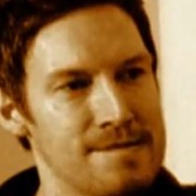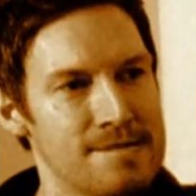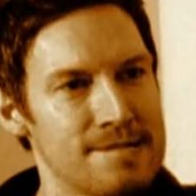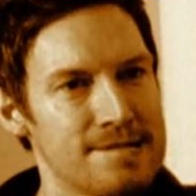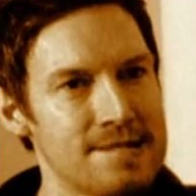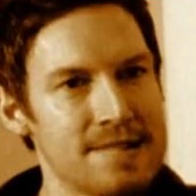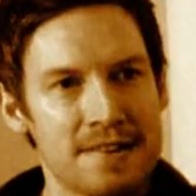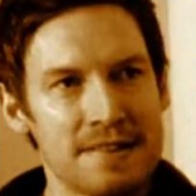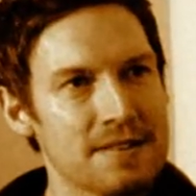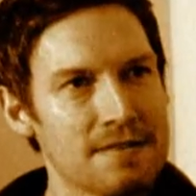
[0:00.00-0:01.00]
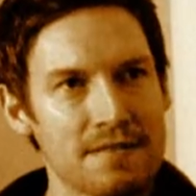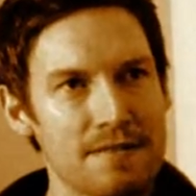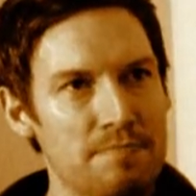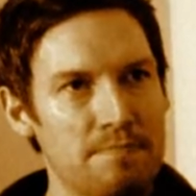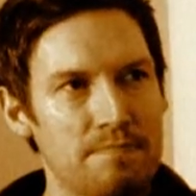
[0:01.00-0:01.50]
people just got the
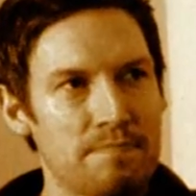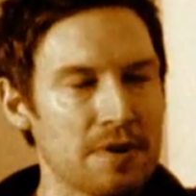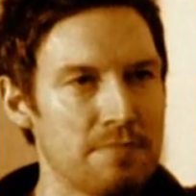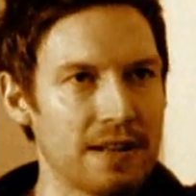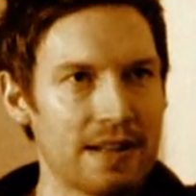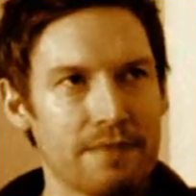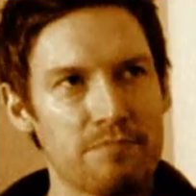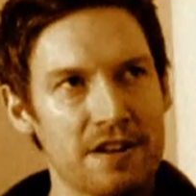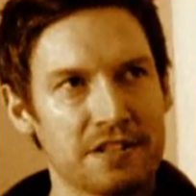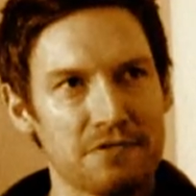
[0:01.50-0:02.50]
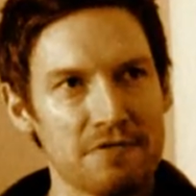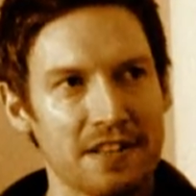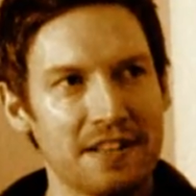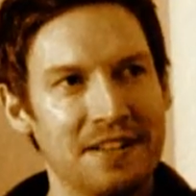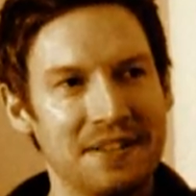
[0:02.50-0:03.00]
ability to be able to? Complete lack of practice,
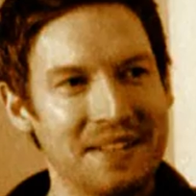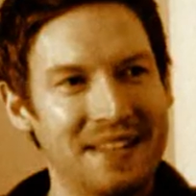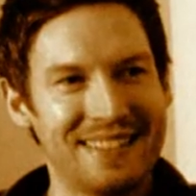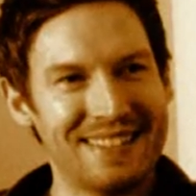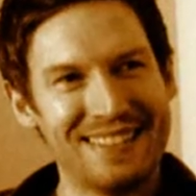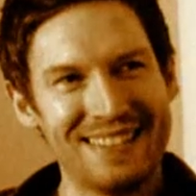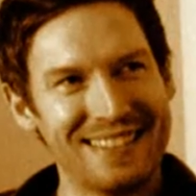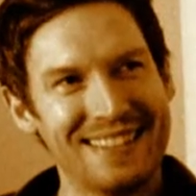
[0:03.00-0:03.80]
really. Because